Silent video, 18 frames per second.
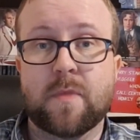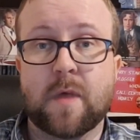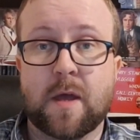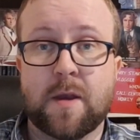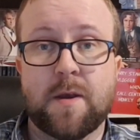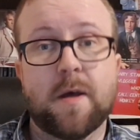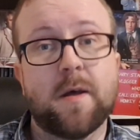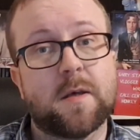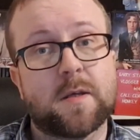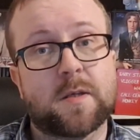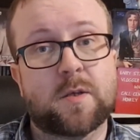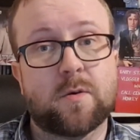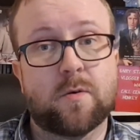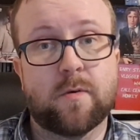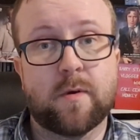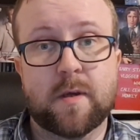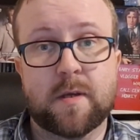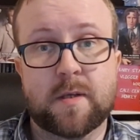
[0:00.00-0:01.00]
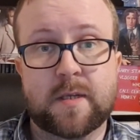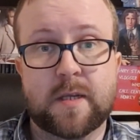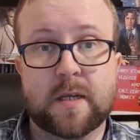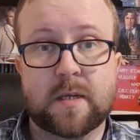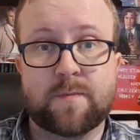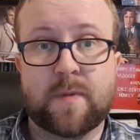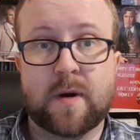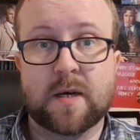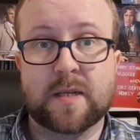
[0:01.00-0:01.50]
Another story that's
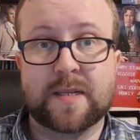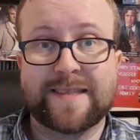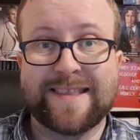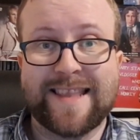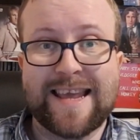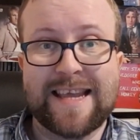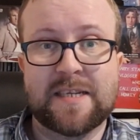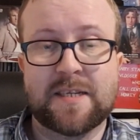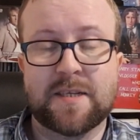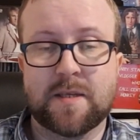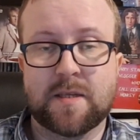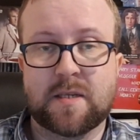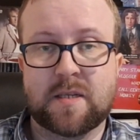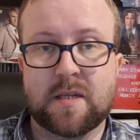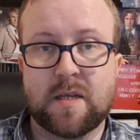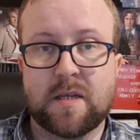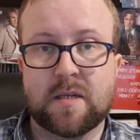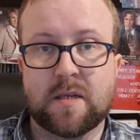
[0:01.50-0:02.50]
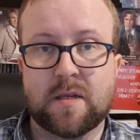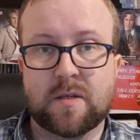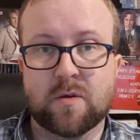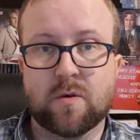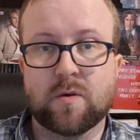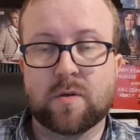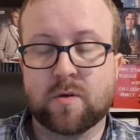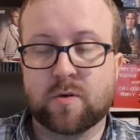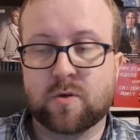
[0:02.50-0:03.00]
six parts later this season is
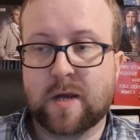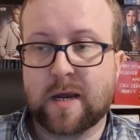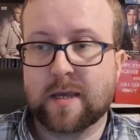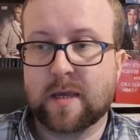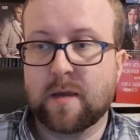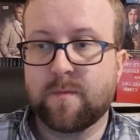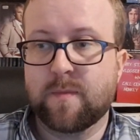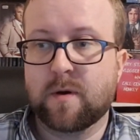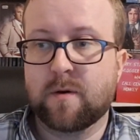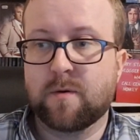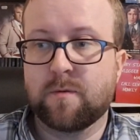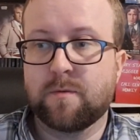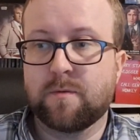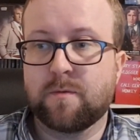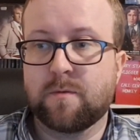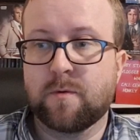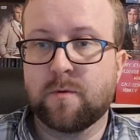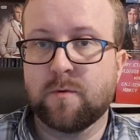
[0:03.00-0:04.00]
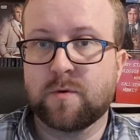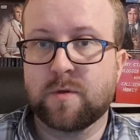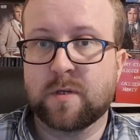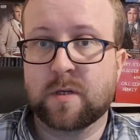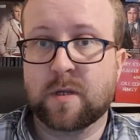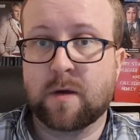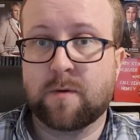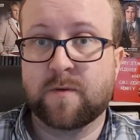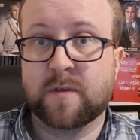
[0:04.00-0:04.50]
also draggy, but we'll, we'll
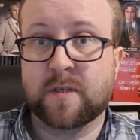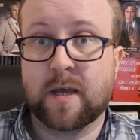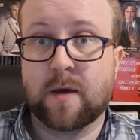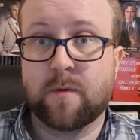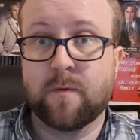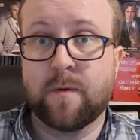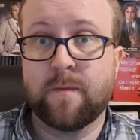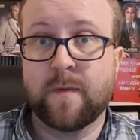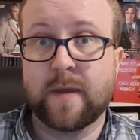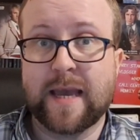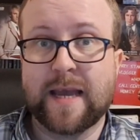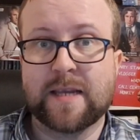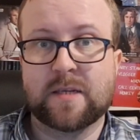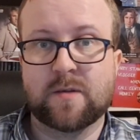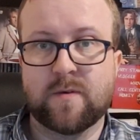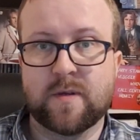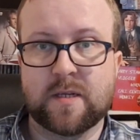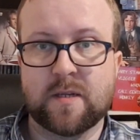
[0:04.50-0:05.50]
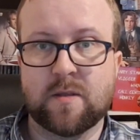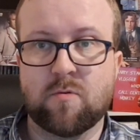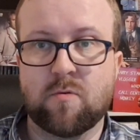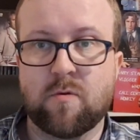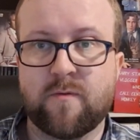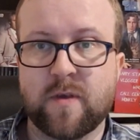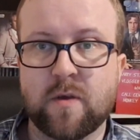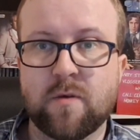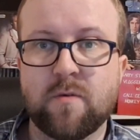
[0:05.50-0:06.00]
discuss that when we get to it in the
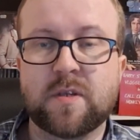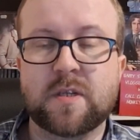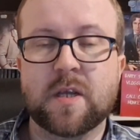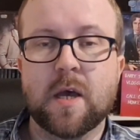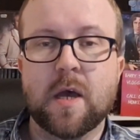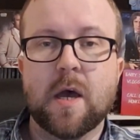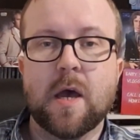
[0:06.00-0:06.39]
reviews.